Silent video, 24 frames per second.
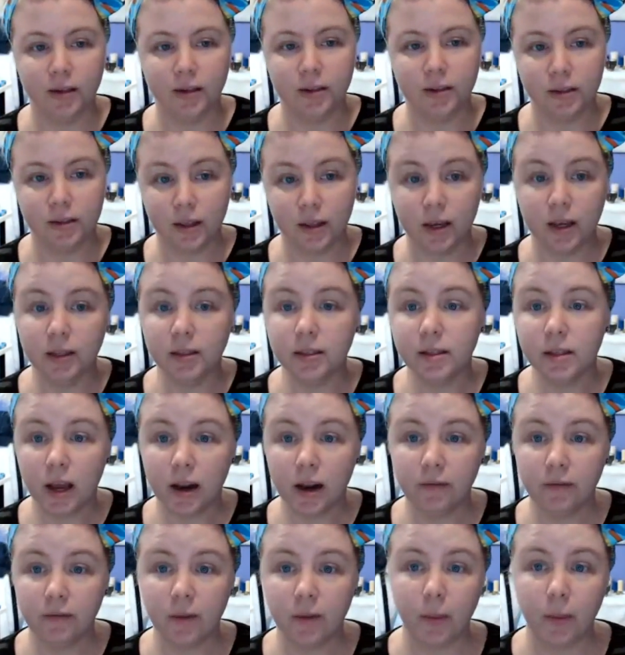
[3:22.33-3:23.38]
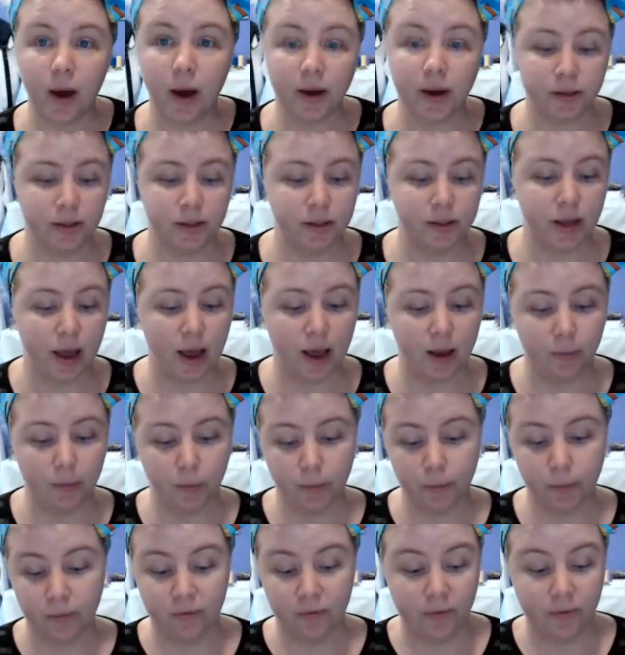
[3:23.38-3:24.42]
And the inside of the box is
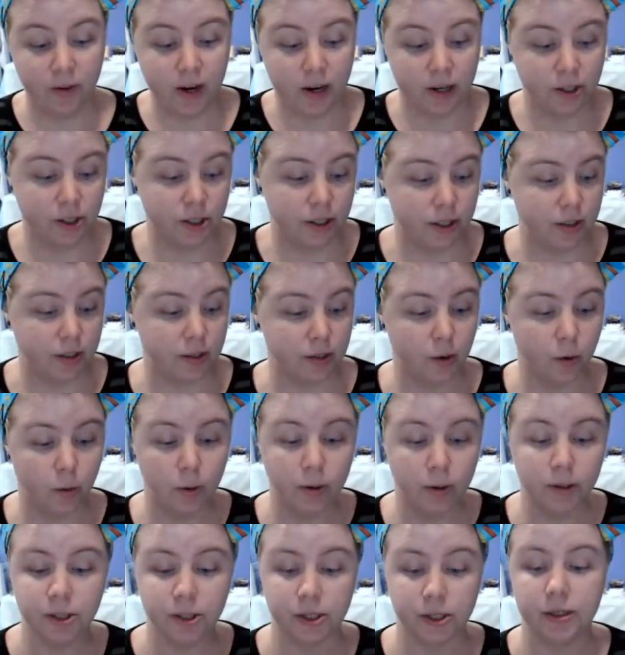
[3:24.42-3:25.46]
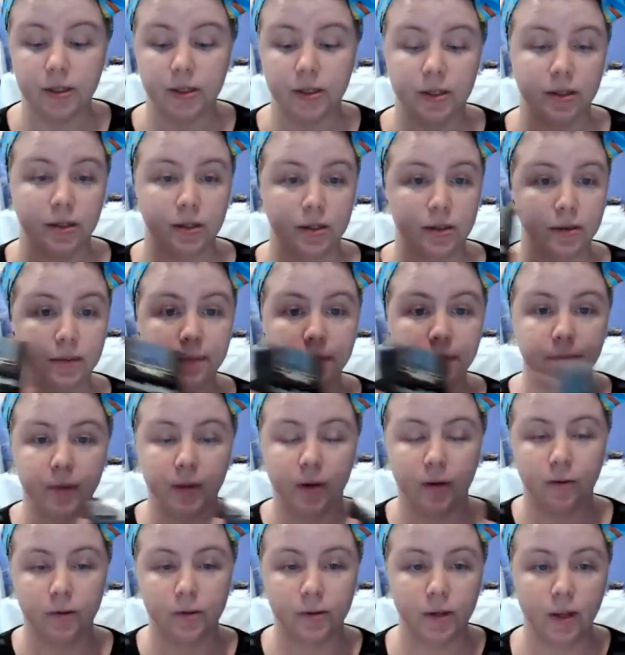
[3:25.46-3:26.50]
finished. It's gorgeous.
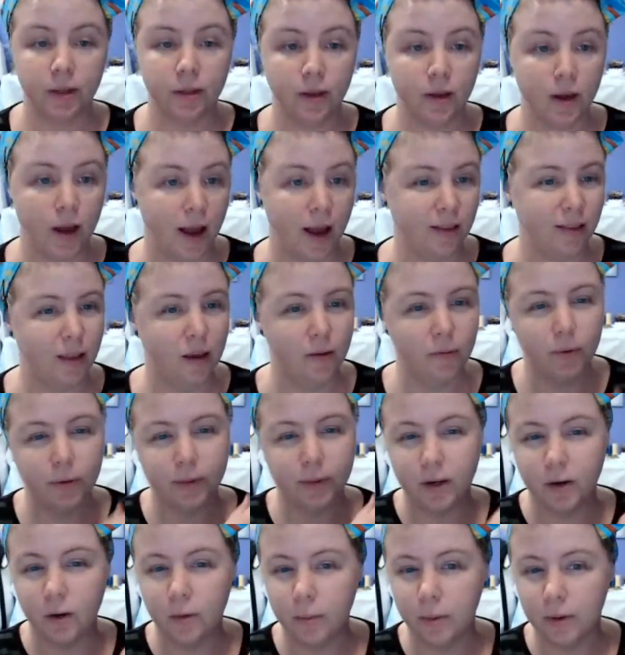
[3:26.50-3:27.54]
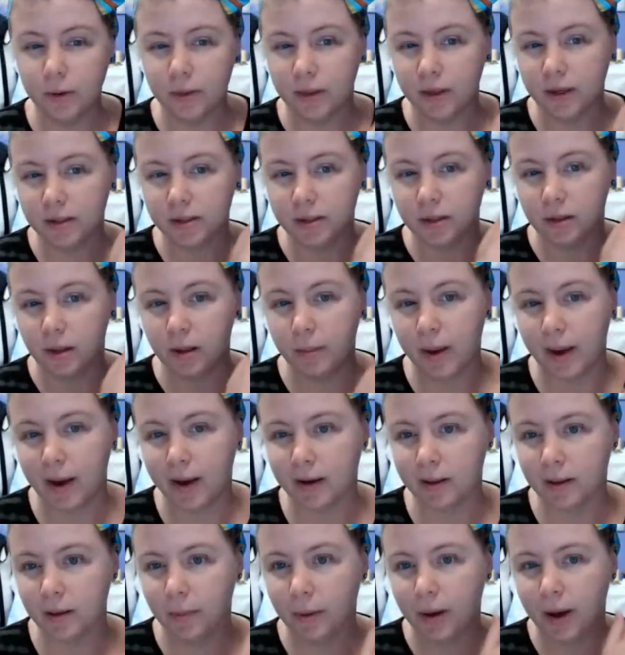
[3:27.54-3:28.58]
It's, you know, there's nothing. I love when they don't put things on the
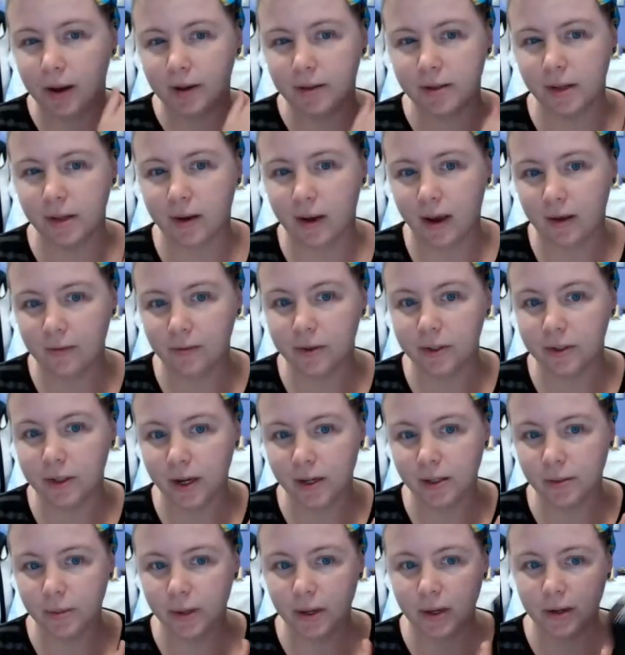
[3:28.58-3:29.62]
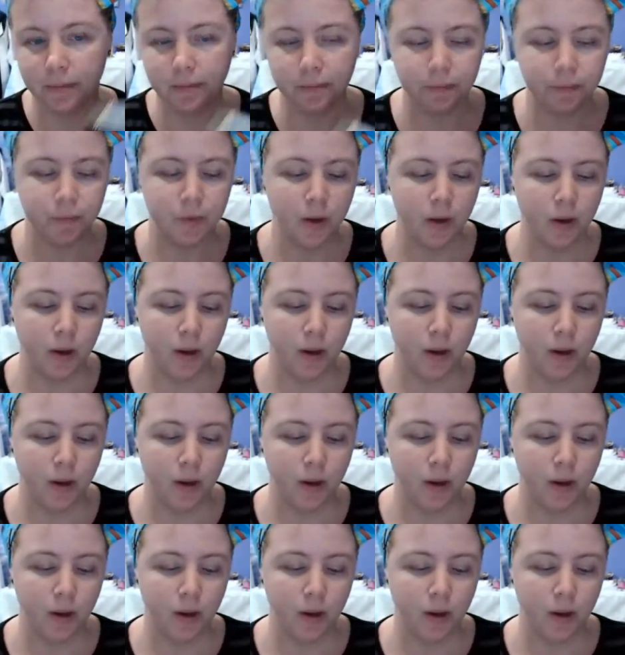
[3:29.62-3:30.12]
back of the box like advertisement.